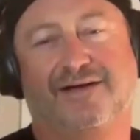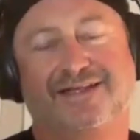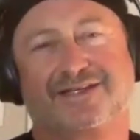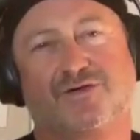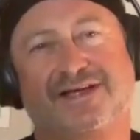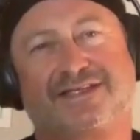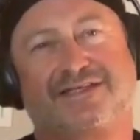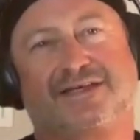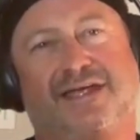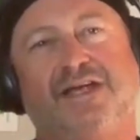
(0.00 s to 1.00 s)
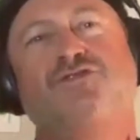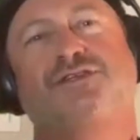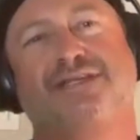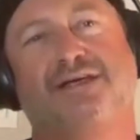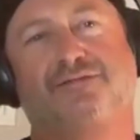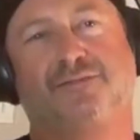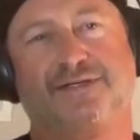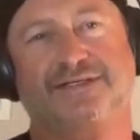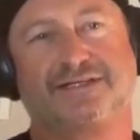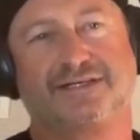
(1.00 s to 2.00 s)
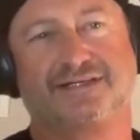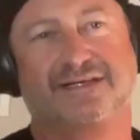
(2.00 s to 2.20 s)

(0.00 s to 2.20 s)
And it's always interesting for business